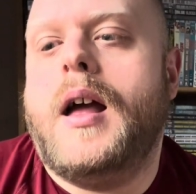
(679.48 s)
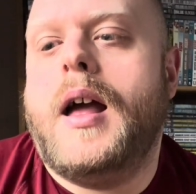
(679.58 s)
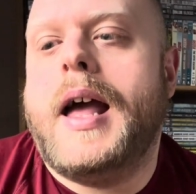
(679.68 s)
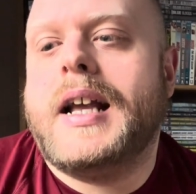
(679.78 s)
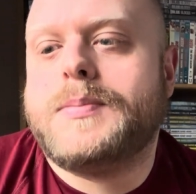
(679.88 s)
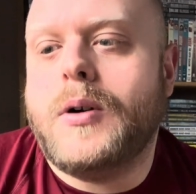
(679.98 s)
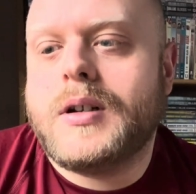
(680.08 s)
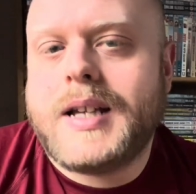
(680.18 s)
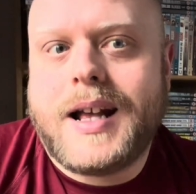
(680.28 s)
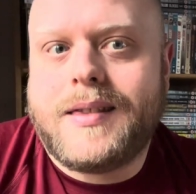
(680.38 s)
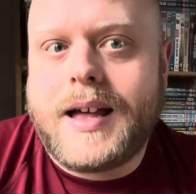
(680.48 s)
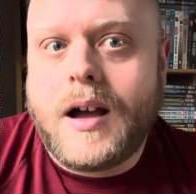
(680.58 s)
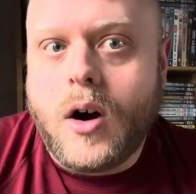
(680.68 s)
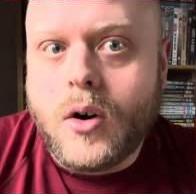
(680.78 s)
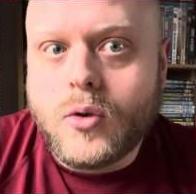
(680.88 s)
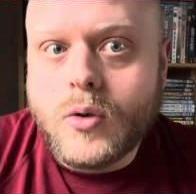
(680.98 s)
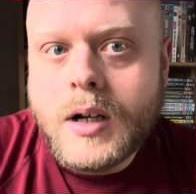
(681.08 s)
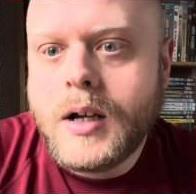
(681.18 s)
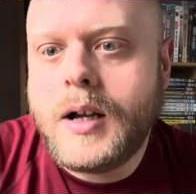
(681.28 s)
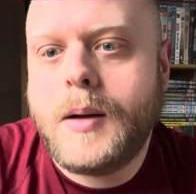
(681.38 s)
Xbox had that whole
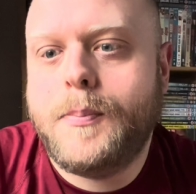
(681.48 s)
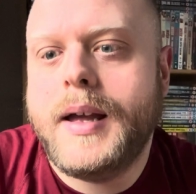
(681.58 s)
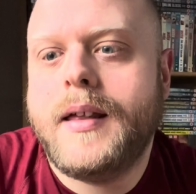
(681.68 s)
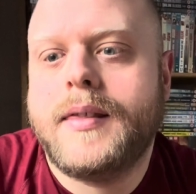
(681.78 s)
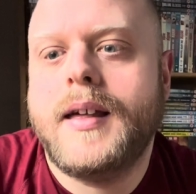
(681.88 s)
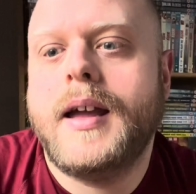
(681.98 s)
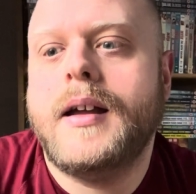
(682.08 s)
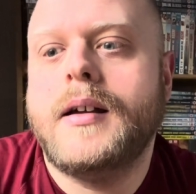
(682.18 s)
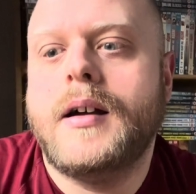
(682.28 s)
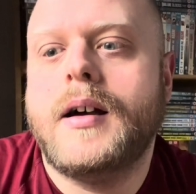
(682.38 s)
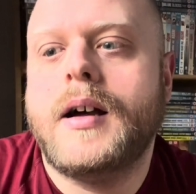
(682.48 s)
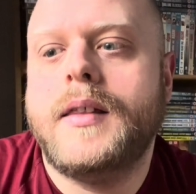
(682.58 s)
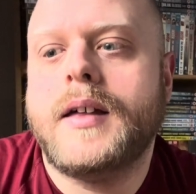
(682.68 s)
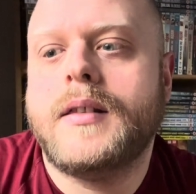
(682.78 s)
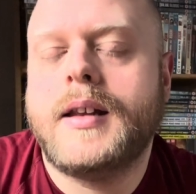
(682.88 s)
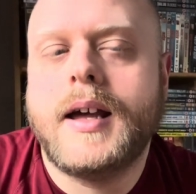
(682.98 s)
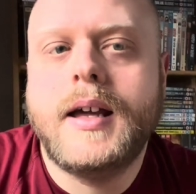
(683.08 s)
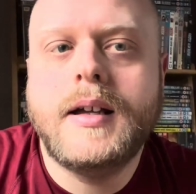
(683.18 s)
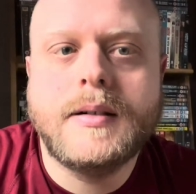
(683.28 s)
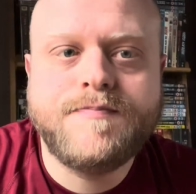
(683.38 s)
big thing the other
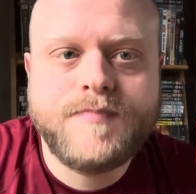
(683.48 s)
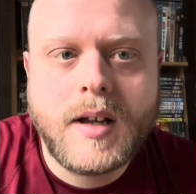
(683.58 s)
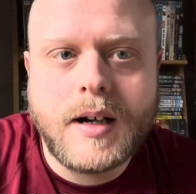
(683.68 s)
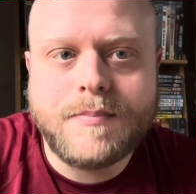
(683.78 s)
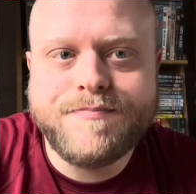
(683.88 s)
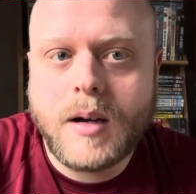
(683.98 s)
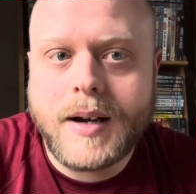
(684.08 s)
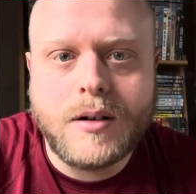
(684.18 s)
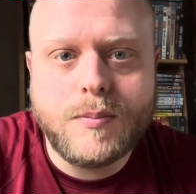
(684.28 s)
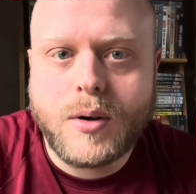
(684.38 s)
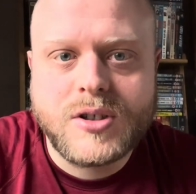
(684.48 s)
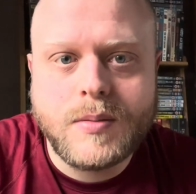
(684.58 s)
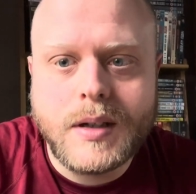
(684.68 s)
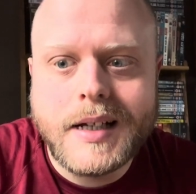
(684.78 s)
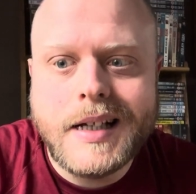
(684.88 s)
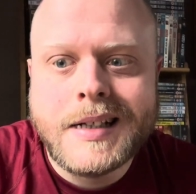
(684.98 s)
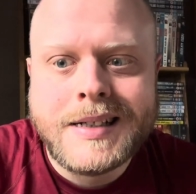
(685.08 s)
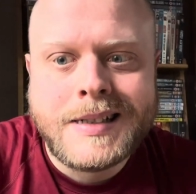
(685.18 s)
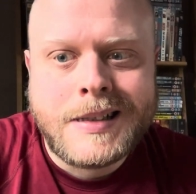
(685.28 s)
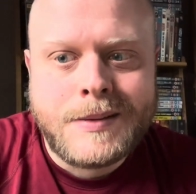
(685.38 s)
day about possibly
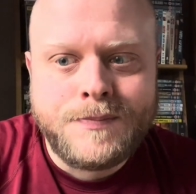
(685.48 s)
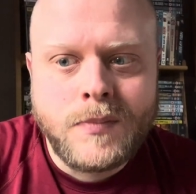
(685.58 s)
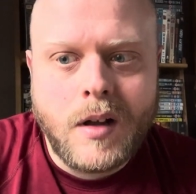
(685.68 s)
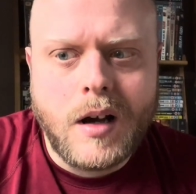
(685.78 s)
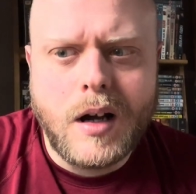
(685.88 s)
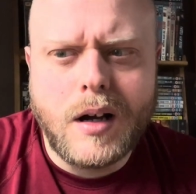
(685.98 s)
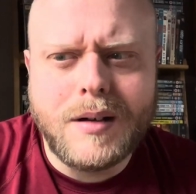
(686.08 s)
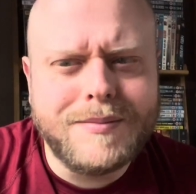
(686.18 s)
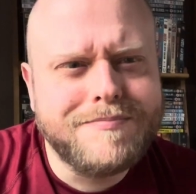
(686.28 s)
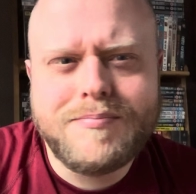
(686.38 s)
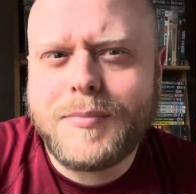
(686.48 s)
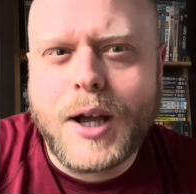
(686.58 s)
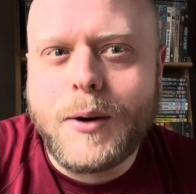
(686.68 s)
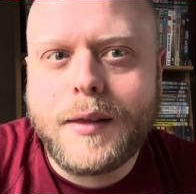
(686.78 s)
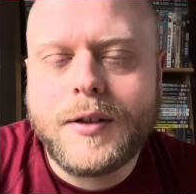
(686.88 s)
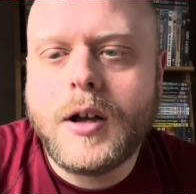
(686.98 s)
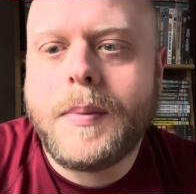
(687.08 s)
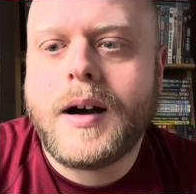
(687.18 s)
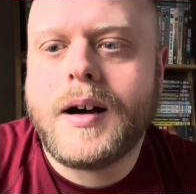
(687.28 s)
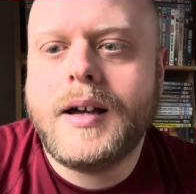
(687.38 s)
going third
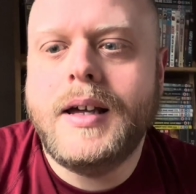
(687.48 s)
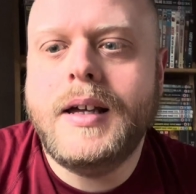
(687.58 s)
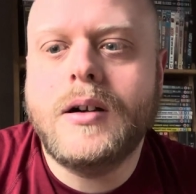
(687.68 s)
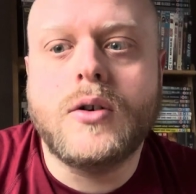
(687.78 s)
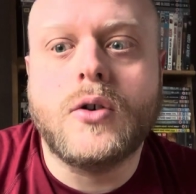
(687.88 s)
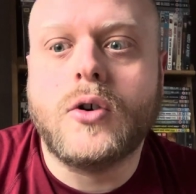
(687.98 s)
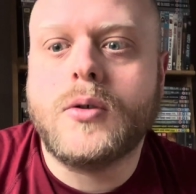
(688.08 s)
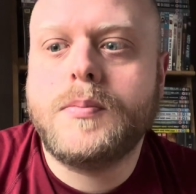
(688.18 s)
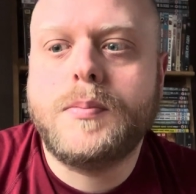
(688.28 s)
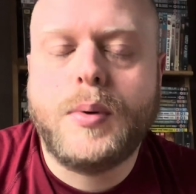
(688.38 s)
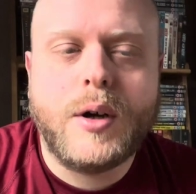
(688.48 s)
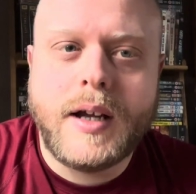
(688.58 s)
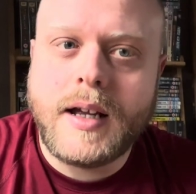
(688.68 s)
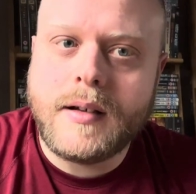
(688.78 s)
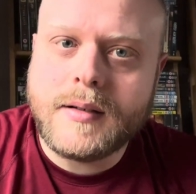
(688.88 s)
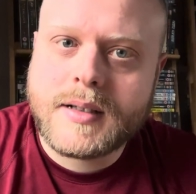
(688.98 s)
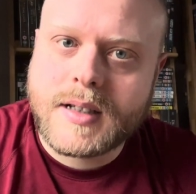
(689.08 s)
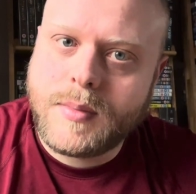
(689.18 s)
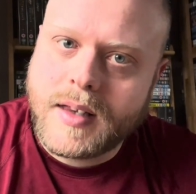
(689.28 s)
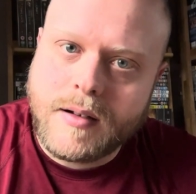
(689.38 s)
party or putting
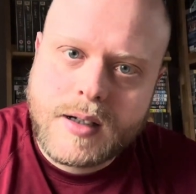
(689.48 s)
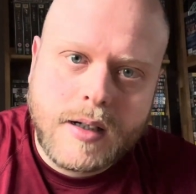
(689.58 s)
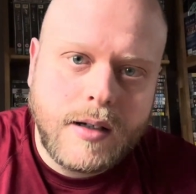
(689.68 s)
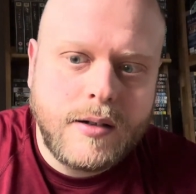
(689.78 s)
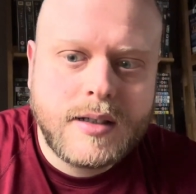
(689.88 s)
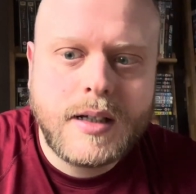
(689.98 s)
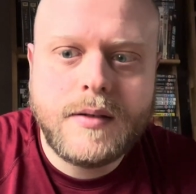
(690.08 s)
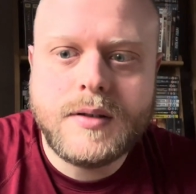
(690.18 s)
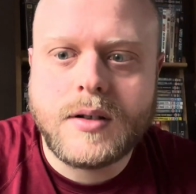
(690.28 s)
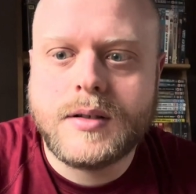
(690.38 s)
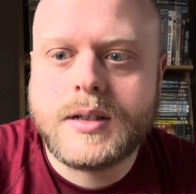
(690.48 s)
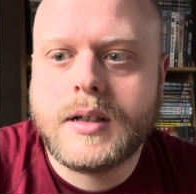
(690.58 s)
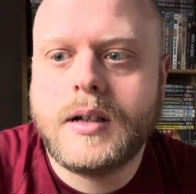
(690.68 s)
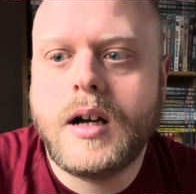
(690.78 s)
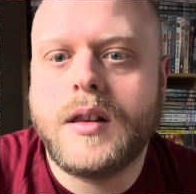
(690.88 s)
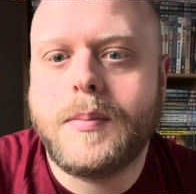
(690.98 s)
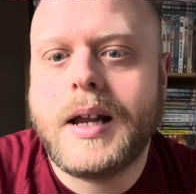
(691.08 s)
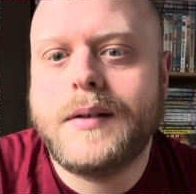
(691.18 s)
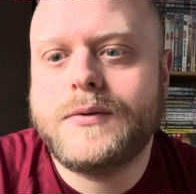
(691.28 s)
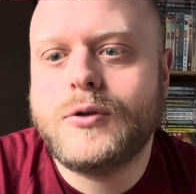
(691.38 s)
some of their exclusives onto other
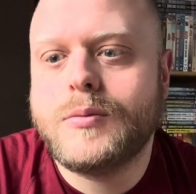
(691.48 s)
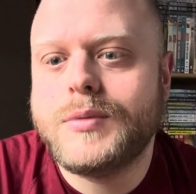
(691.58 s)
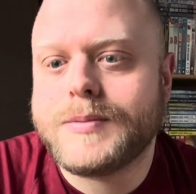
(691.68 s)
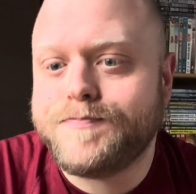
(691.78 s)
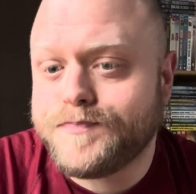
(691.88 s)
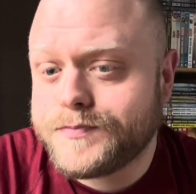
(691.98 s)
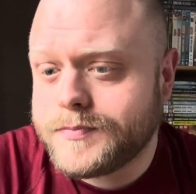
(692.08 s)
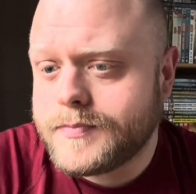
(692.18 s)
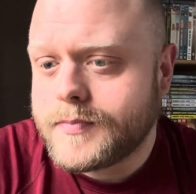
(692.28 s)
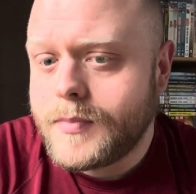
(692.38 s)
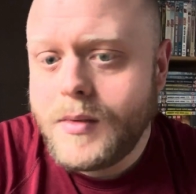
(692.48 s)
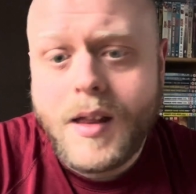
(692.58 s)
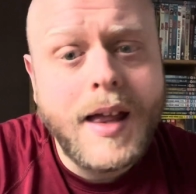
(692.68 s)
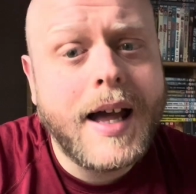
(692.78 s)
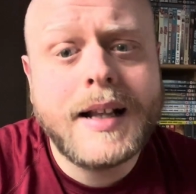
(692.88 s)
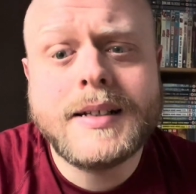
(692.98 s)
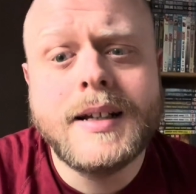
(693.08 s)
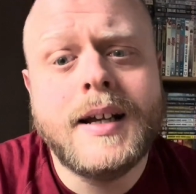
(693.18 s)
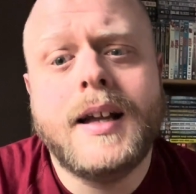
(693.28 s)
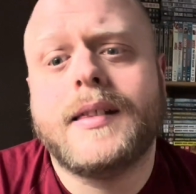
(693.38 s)
platforms. And
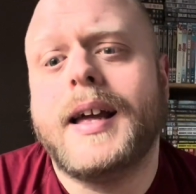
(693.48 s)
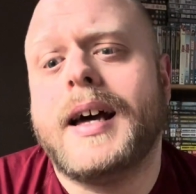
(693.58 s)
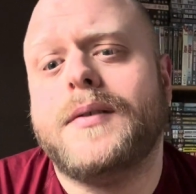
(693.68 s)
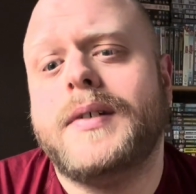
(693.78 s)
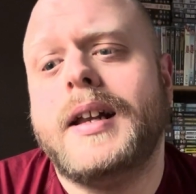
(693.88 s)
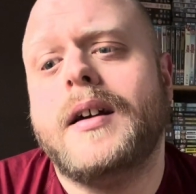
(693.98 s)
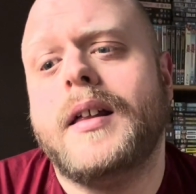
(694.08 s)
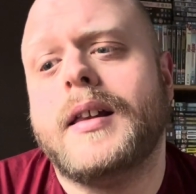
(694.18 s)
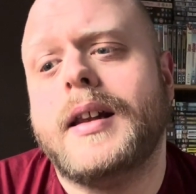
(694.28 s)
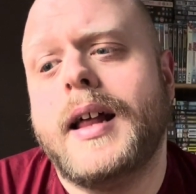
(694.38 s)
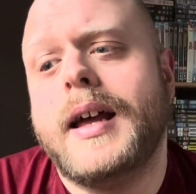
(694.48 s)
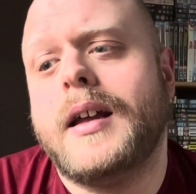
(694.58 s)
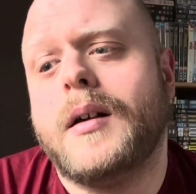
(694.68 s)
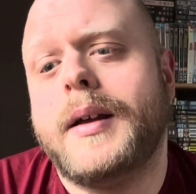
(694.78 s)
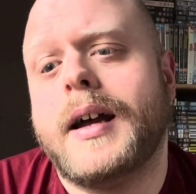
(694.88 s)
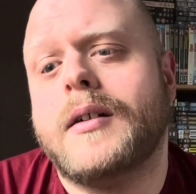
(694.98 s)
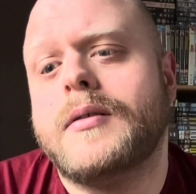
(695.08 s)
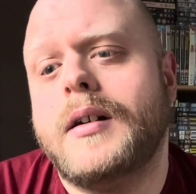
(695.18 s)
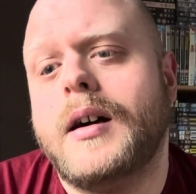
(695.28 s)
they had a video the other day coming out,